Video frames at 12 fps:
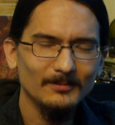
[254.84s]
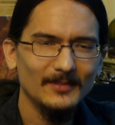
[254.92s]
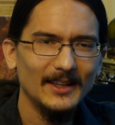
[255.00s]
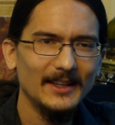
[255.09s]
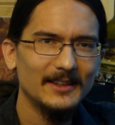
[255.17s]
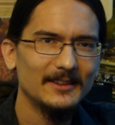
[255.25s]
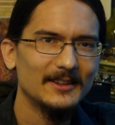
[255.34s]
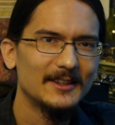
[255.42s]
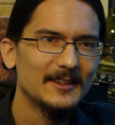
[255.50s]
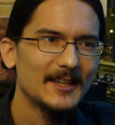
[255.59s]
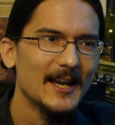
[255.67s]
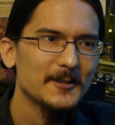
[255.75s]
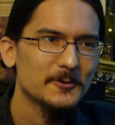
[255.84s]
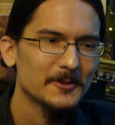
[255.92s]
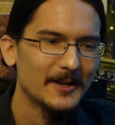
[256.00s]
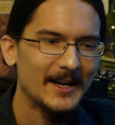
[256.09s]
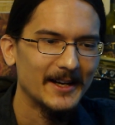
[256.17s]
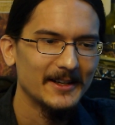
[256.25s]
And that
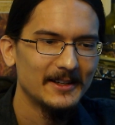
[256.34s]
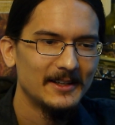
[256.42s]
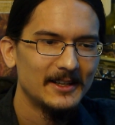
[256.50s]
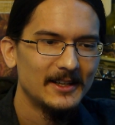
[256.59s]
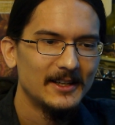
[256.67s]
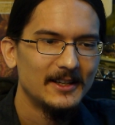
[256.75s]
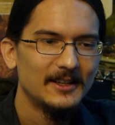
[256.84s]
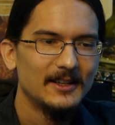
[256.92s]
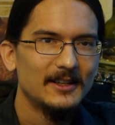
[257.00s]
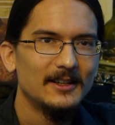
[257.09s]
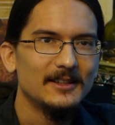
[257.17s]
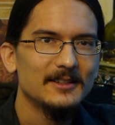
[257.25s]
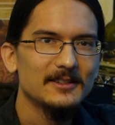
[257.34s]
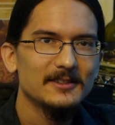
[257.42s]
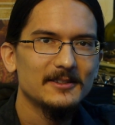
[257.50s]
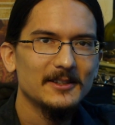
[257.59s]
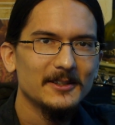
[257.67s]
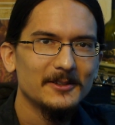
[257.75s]
track
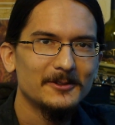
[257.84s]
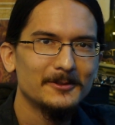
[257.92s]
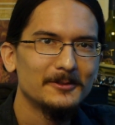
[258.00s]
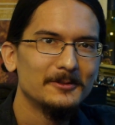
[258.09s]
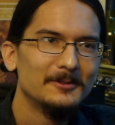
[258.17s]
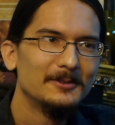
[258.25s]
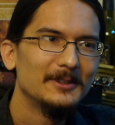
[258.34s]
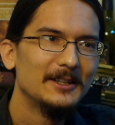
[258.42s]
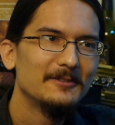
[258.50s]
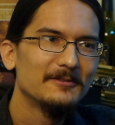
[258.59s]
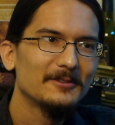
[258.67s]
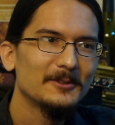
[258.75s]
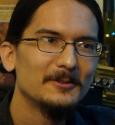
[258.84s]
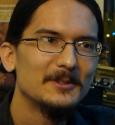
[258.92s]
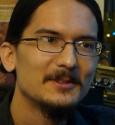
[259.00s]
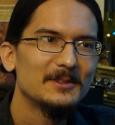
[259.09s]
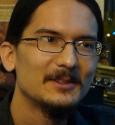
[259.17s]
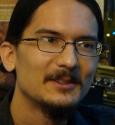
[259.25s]
still
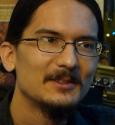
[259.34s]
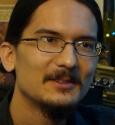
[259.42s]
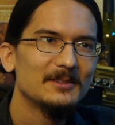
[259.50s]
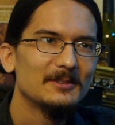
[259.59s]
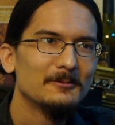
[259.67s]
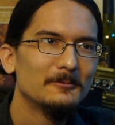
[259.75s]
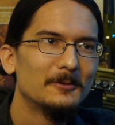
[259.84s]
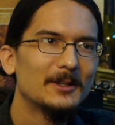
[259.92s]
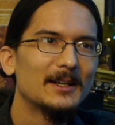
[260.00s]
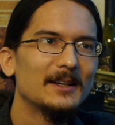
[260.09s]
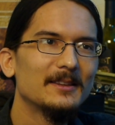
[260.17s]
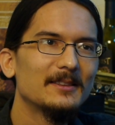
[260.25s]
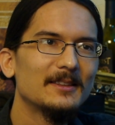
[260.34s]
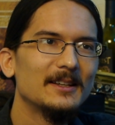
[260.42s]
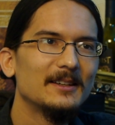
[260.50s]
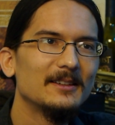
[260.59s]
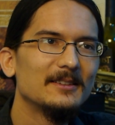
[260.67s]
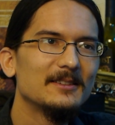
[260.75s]
influences what I
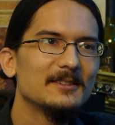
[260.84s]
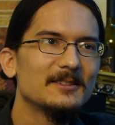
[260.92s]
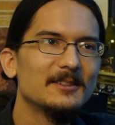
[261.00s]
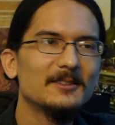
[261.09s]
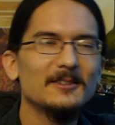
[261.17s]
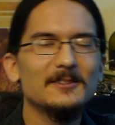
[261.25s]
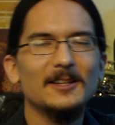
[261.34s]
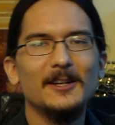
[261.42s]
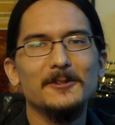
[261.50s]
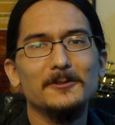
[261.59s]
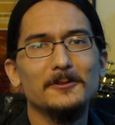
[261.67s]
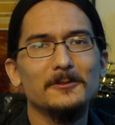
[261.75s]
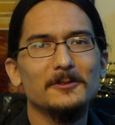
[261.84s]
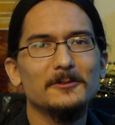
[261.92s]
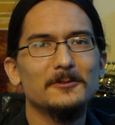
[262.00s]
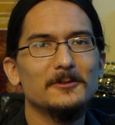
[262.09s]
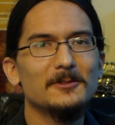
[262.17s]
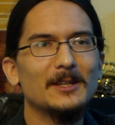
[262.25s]
think synthesizers
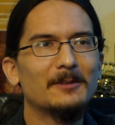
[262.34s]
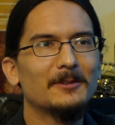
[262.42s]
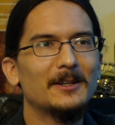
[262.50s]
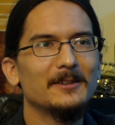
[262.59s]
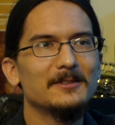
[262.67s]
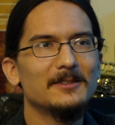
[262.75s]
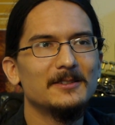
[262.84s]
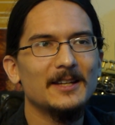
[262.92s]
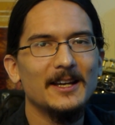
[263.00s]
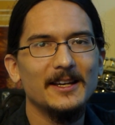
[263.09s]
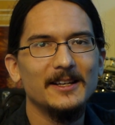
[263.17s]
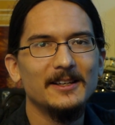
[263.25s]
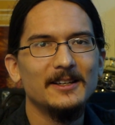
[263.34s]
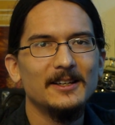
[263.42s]
should sound like today.